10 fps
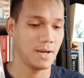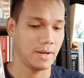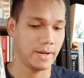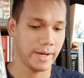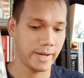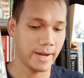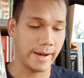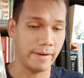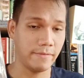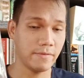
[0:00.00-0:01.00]
and I
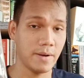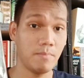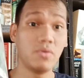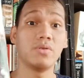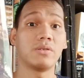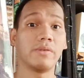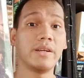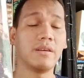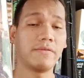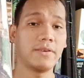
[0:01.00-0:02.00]
have read Blue Screen,
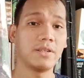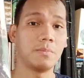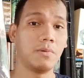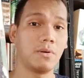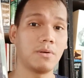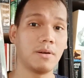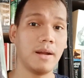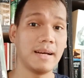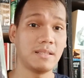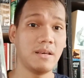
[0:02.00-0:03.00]
the first book,
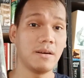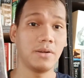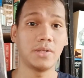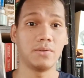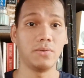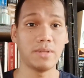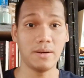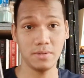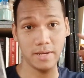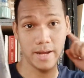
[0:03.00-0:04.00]
last year,
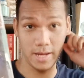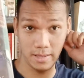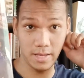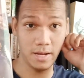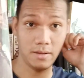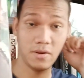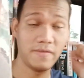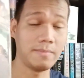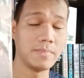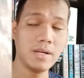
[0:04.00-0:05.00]
2018
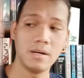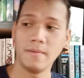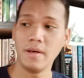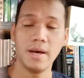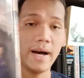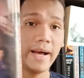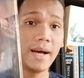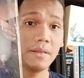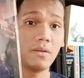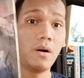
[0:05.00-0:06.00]
November. I
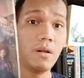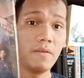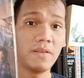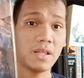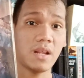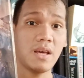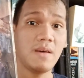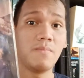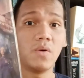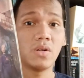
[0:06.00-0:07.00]
got all of the
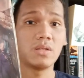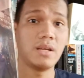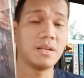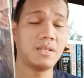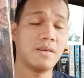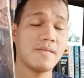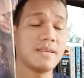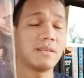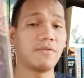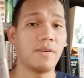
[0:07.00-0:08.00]
3 books in the
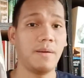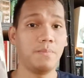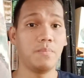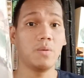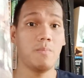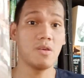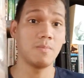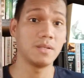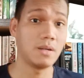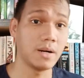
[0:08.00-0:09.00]
series from Book Binge
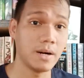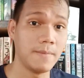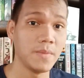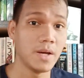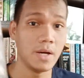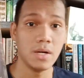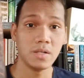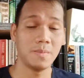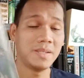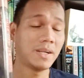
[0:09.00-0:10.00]
Bazaar. So
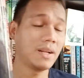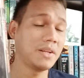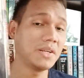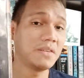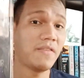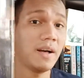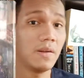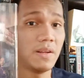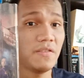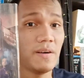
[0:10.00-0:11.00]
basically, this
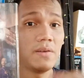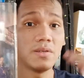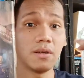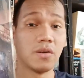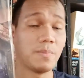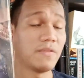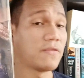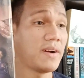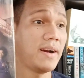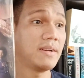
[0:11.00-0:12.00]
follows a group of
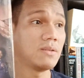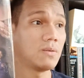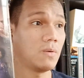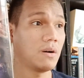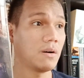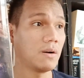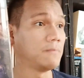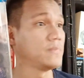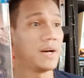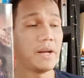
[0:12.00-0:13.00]
friends who are
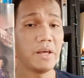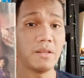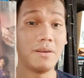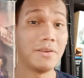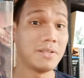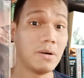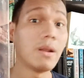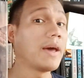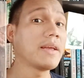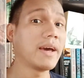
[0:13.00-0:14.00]
addicted to these
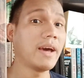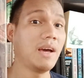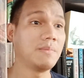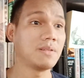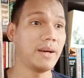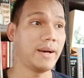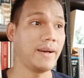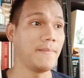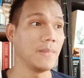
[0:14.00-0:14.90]
online games, and